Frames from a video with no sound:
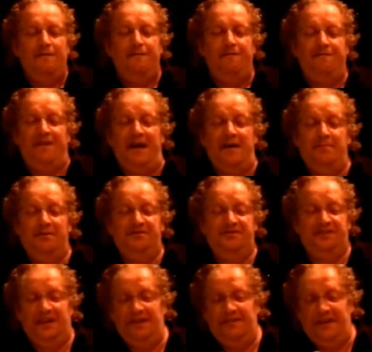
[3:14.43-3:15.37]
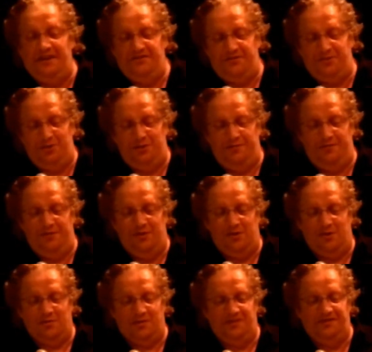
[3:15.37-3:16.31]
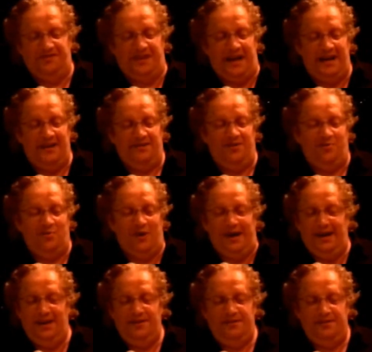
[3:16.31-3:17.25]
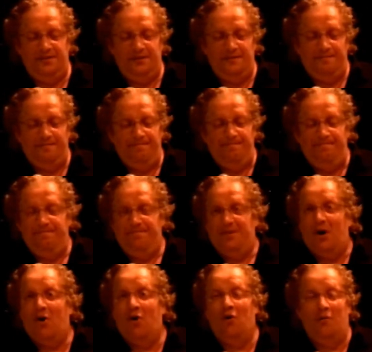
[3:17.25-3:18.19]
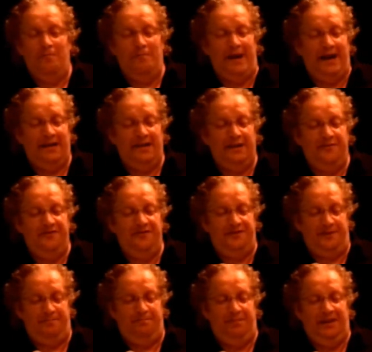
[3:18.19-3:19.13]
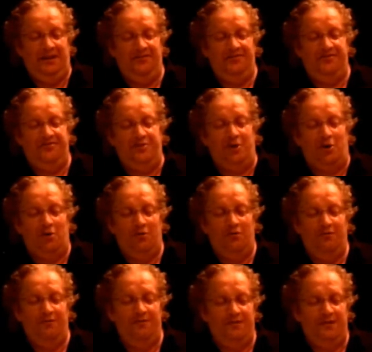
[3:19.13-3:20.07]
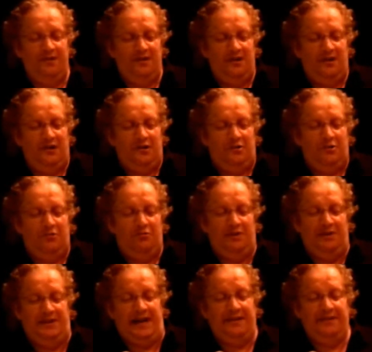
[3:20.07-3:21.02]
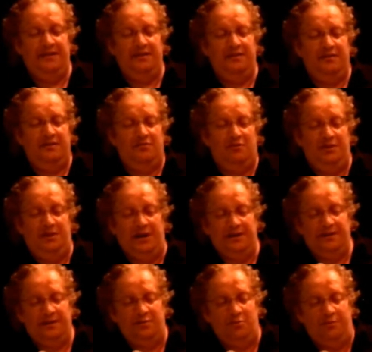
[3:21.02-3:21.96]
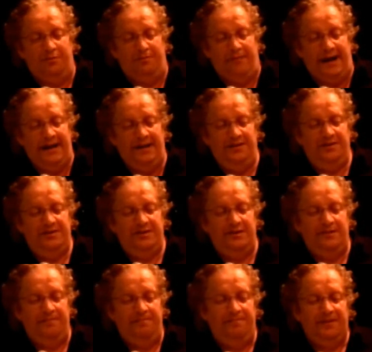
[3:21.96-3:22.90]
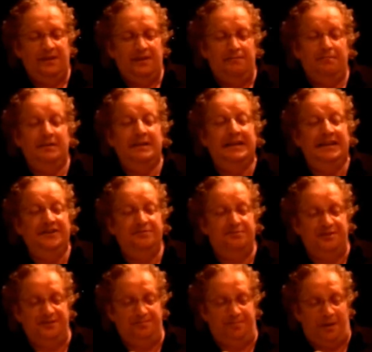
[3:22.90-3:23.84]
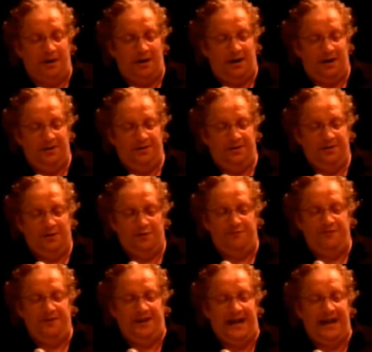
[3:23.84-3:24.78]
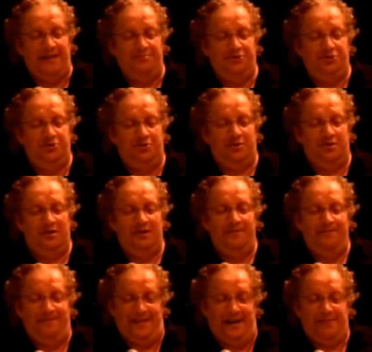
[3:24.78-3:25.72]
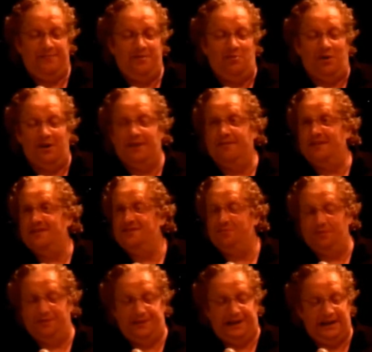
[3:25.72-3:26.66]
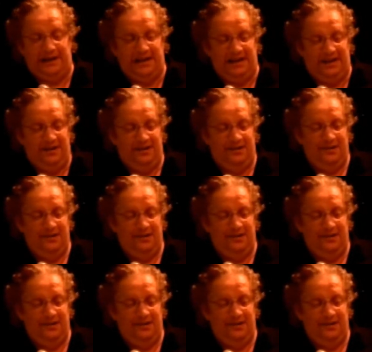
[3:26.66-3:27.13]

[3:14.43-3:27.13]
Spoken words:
Famously they serve who only stand and wait. Old magnificent Pete Stove, redundant with might. Please respond, or for damn sure, every one of us will die.